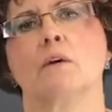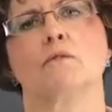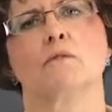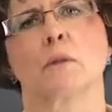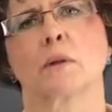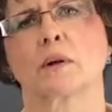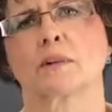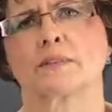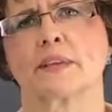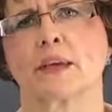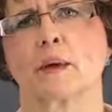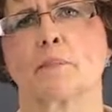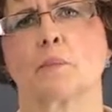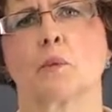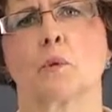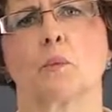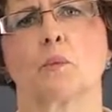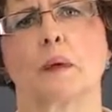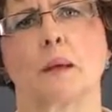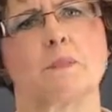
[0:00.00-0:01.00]
For
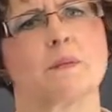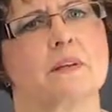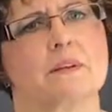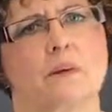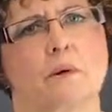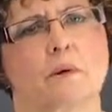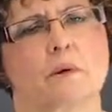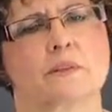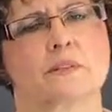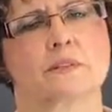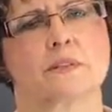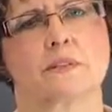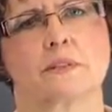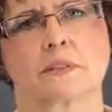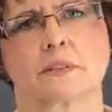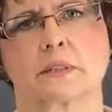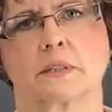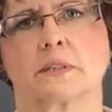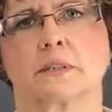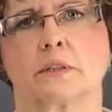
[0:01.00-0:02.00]
example, maybe there is a
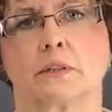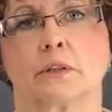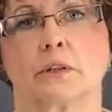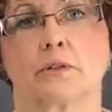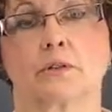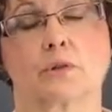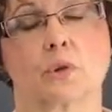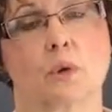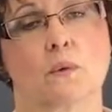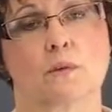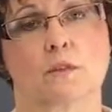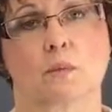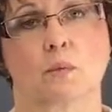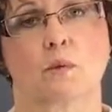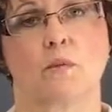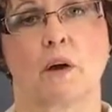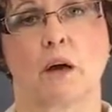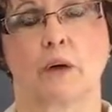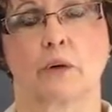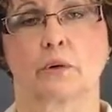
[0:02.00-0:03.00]
discontinued service
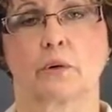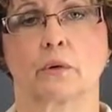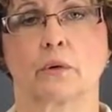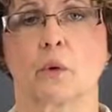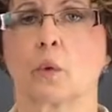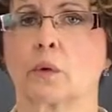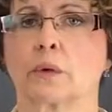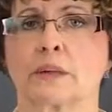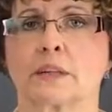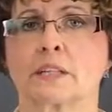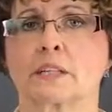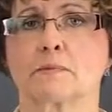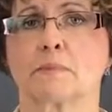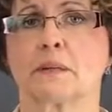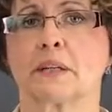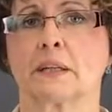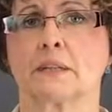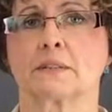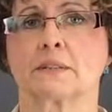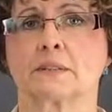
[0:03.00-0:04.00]
provider or an
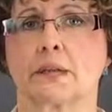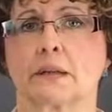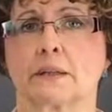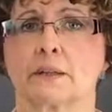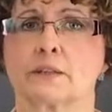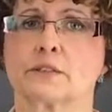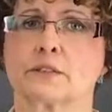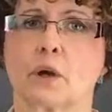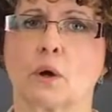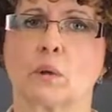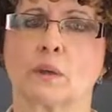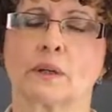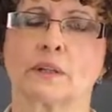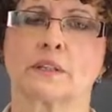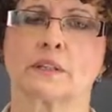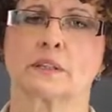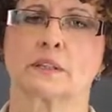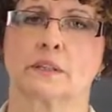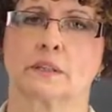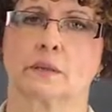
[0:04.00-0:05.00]
expense that is so
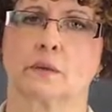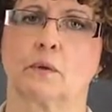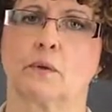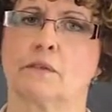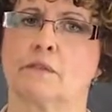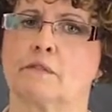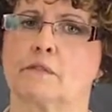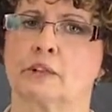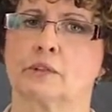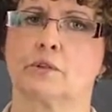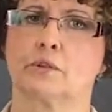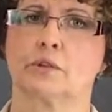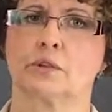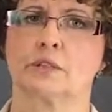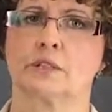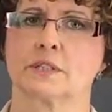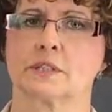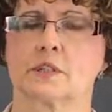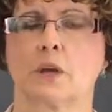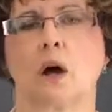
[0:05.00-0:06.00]
incidental the vendor
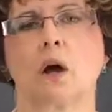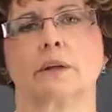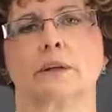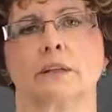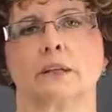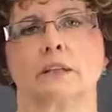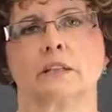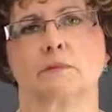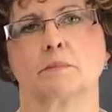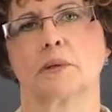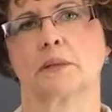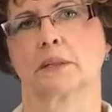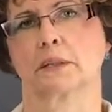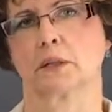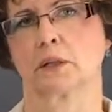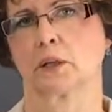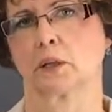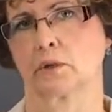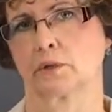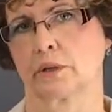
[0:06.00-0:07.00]
does not need to be
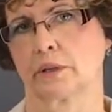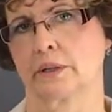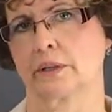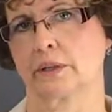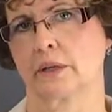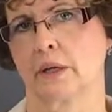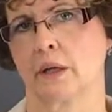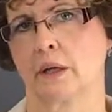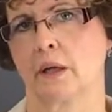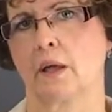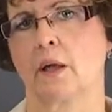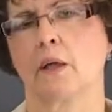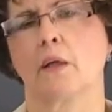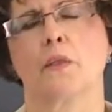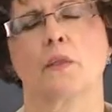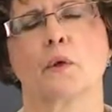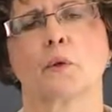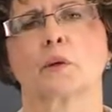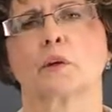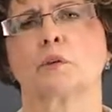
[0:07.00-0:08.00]
included.
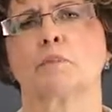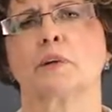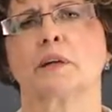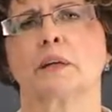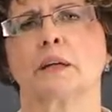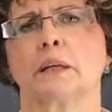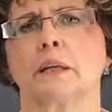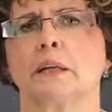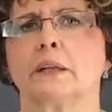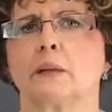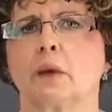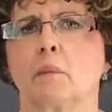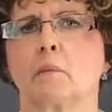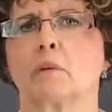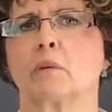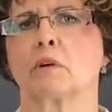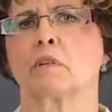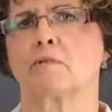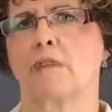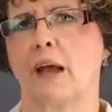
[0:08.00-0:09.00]
There could be any
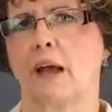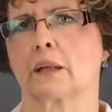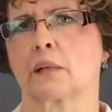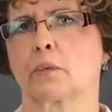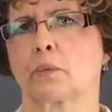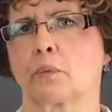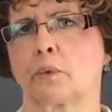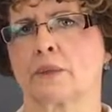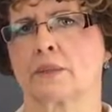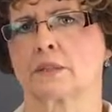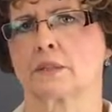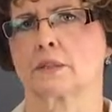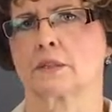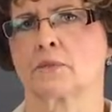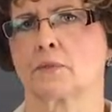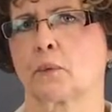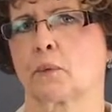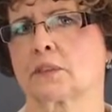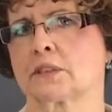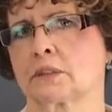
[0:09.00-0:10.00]
number of valid reasons
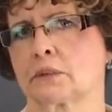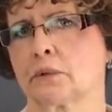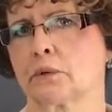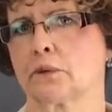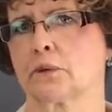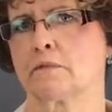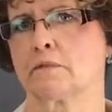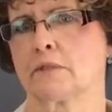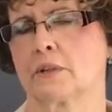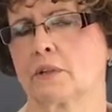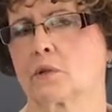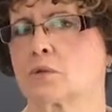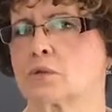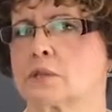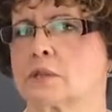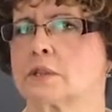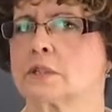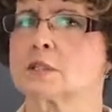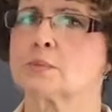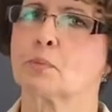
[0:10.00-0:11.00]
for excluding vendors
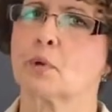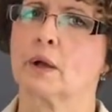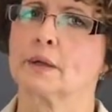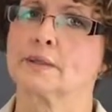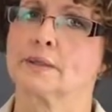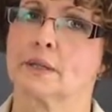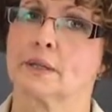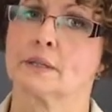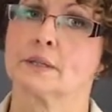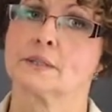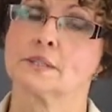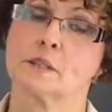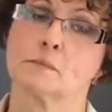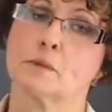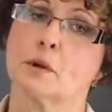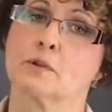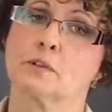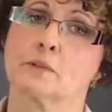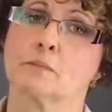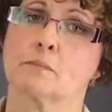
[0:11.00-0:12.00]
in this process. The
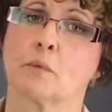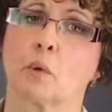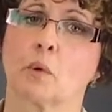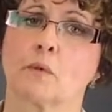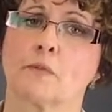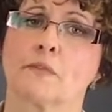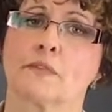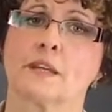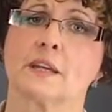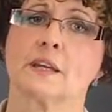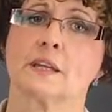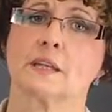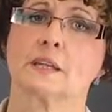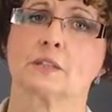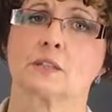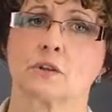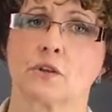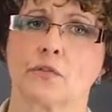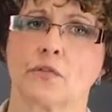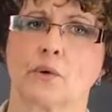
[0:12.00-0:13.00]
most important thing
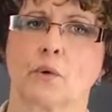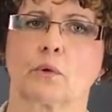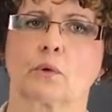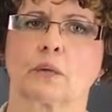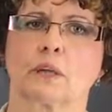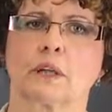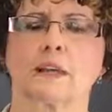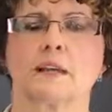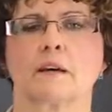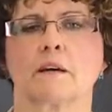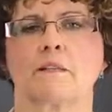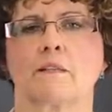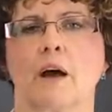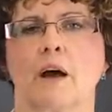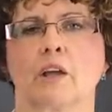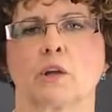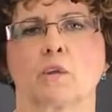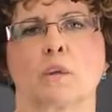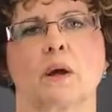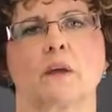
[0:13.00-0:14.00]
is to thoroughly
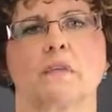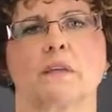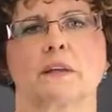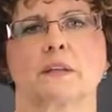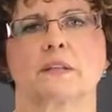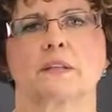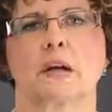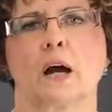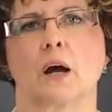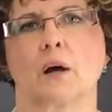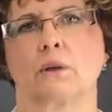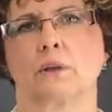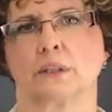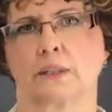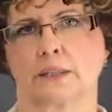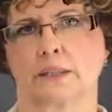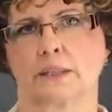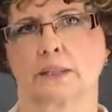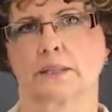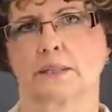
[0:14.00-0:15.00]
evaluate the entire
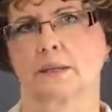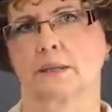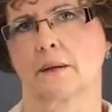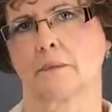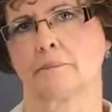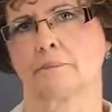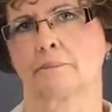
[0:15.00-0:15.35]
list.